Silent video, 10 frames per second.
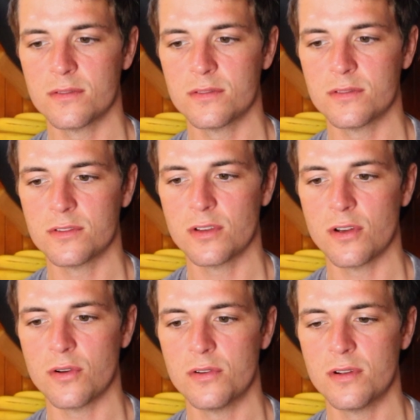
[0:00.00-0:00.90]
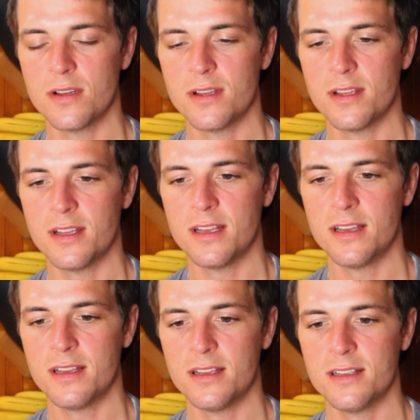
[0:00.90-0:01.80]
So,
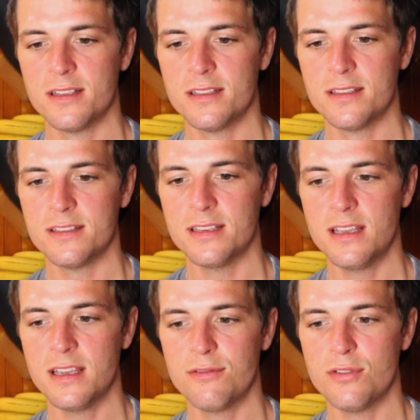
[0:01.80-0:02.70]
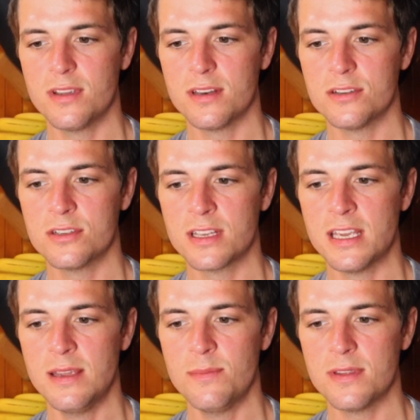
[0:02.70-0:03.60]
seeing if you can just
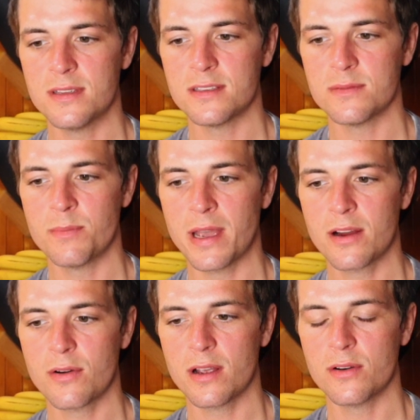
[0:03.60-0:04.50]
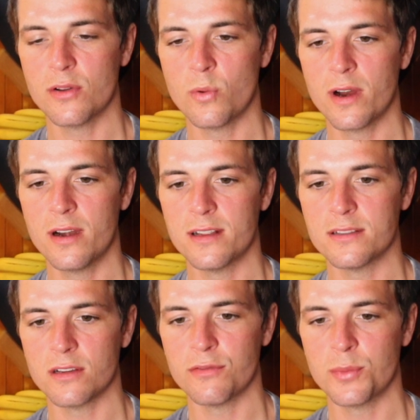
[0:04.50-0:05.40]
keep this background
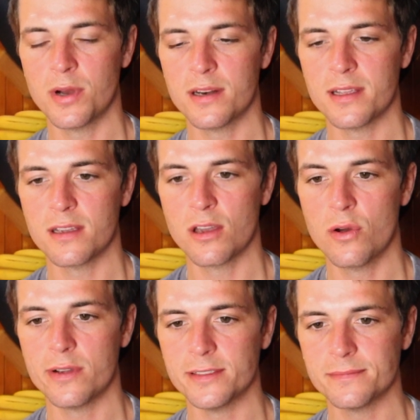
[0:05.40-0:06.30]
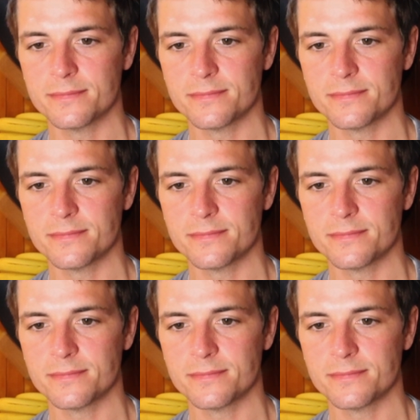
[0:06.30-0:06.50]
awareness of your body going